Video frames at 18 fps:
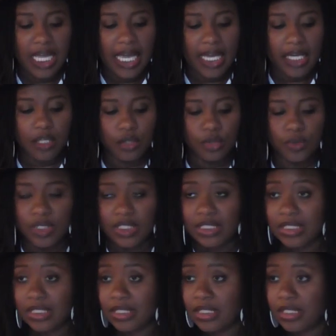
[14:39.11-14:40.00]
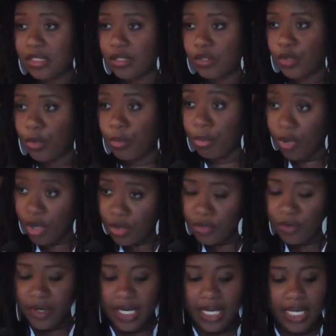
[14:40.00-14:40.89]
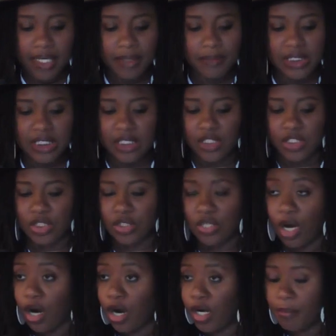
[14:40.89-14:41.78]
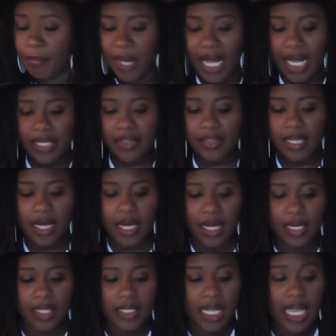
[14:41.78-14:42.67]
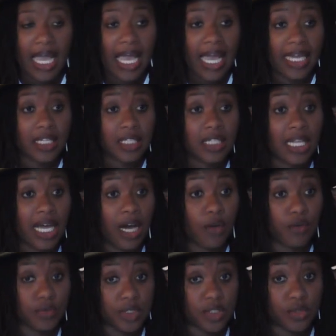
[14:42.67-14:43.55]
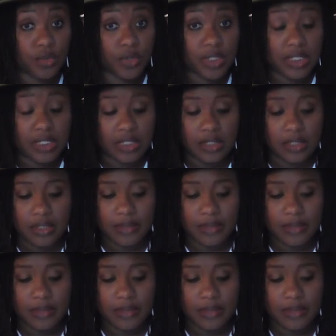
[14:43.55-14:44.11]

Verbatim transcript: including statistical programs such as R and Python and cloud resources.